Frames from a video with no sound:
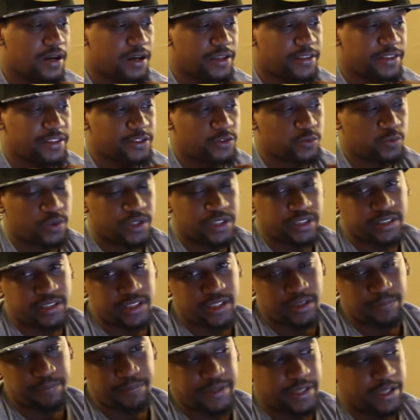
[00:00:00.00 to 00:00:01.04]
This one is
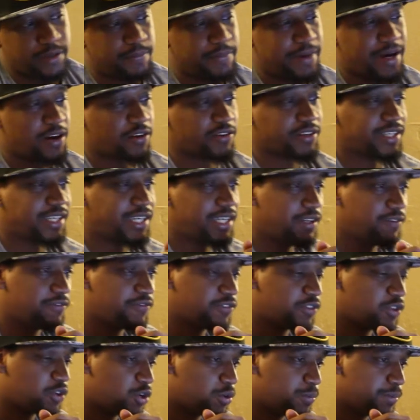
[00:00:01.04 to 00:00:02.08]
going to be about
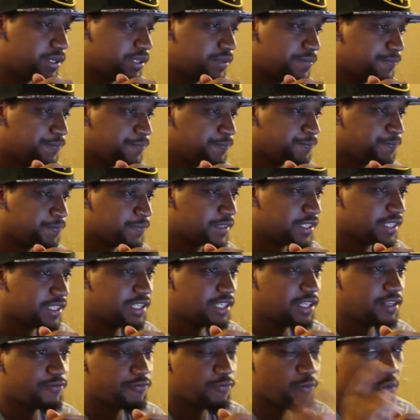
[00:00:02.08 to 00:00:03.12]
Keith Thurman.
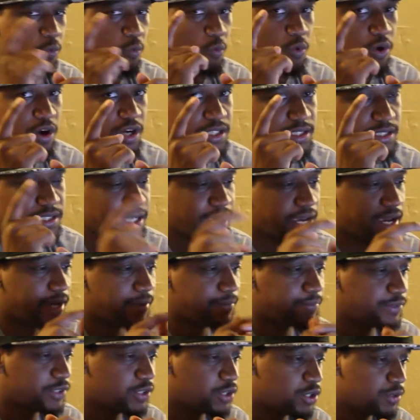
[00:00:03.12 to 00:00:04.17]
Keith
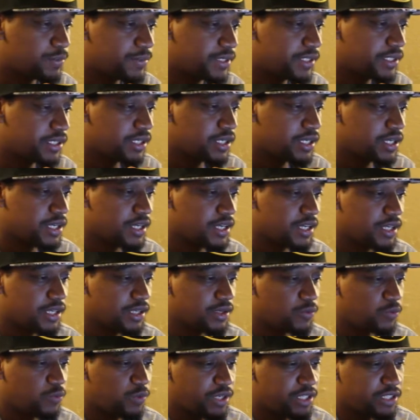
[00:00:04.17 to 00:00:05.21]
one-time Thurman,
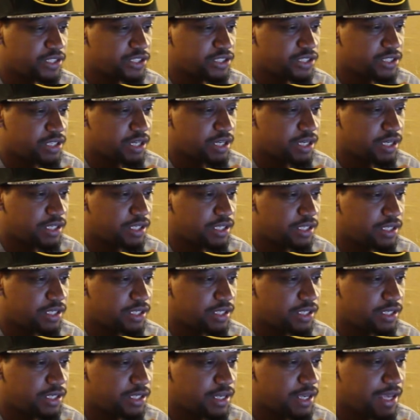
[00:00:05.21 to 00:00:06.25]
which
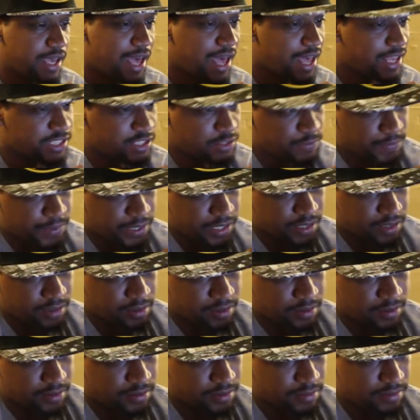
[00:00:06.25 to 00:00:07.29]
has
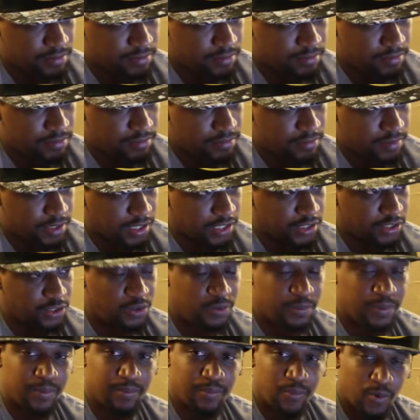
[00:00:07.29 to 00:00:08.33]
been a
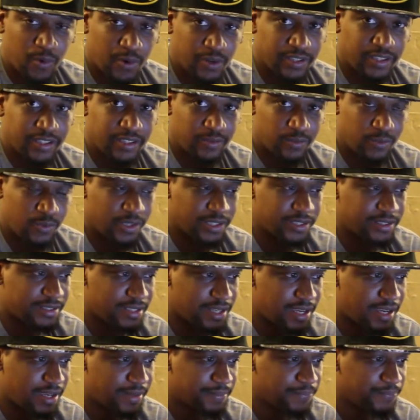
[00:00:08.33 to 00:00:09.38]
little bit more than one
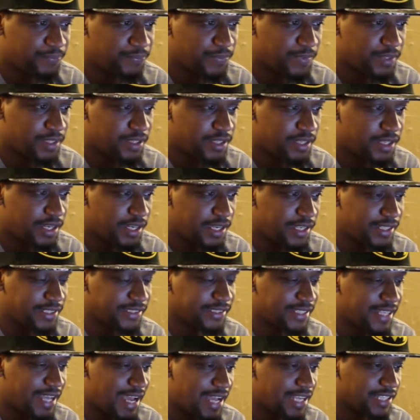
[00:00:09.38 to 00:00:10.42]
time in his
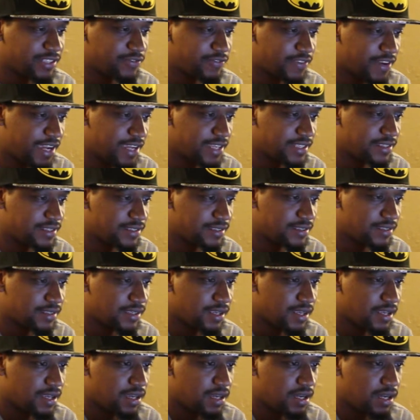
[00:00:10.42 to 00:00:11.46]
last fights.
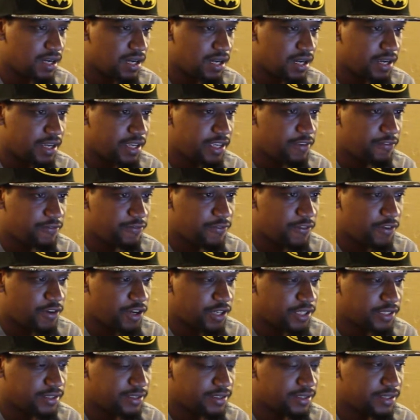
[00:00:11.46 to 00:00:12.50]
He
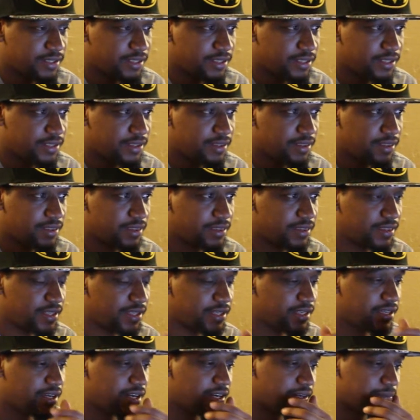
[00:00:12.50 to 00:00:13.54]
fought the
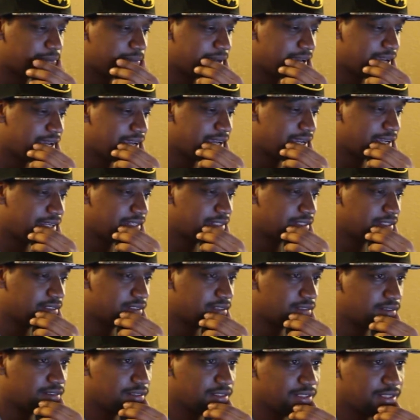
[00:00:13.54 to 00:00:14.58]
young man,
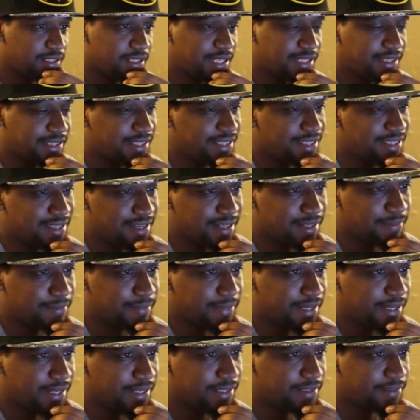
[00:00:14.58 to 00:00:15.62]
not the young
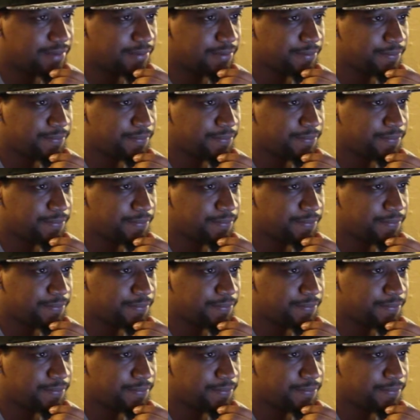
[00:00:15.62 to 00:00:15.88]
man,